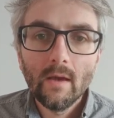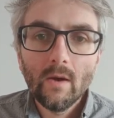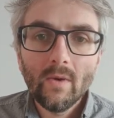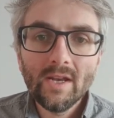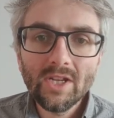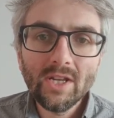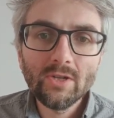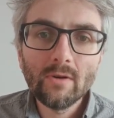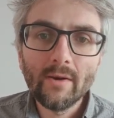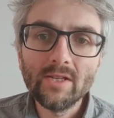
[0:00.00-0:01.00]
We initially
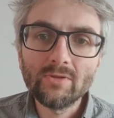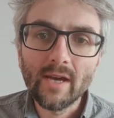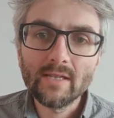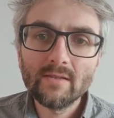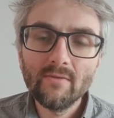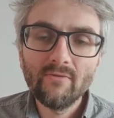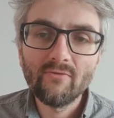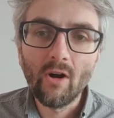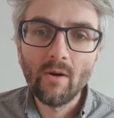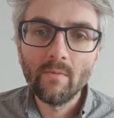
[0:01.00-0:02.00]
drew our interest
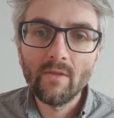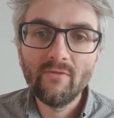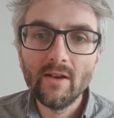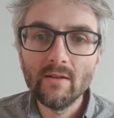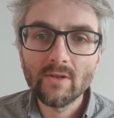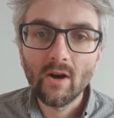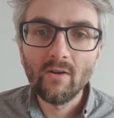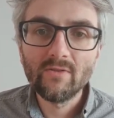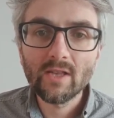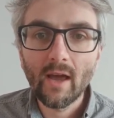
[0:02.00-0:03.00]
from the field
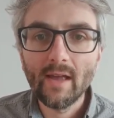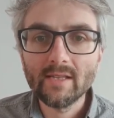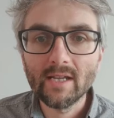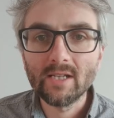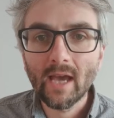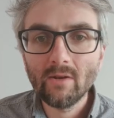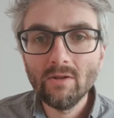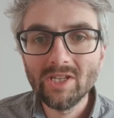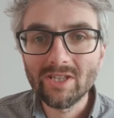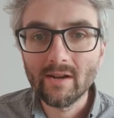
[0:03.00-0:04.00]
of science and
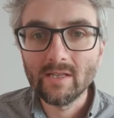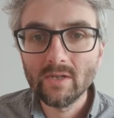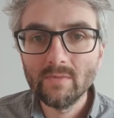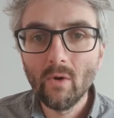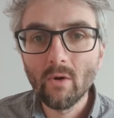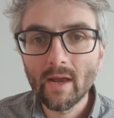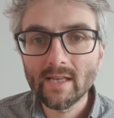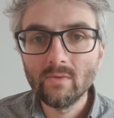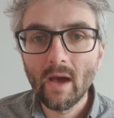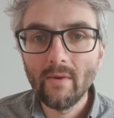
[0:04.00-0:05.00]
technology studies, which is more or
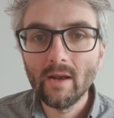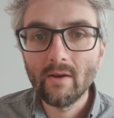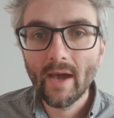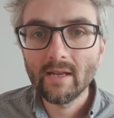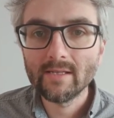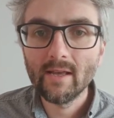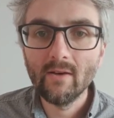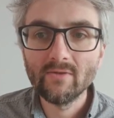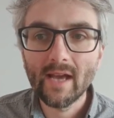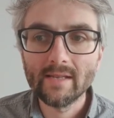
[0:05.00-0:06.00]
less where we locate
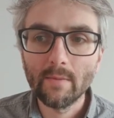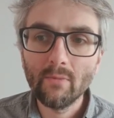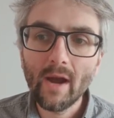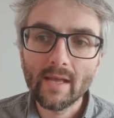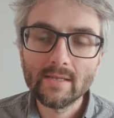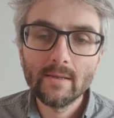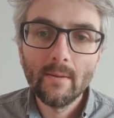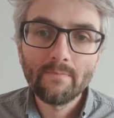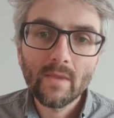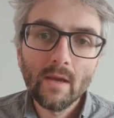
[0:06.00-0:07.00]
ourselves as a press,
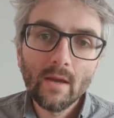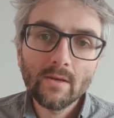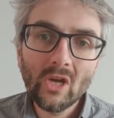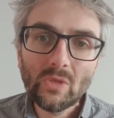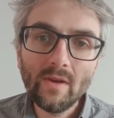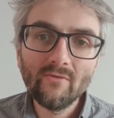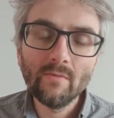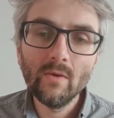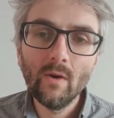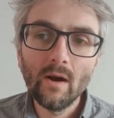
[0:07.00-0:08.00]
notably from
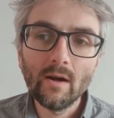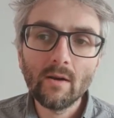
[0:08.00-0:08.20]
the work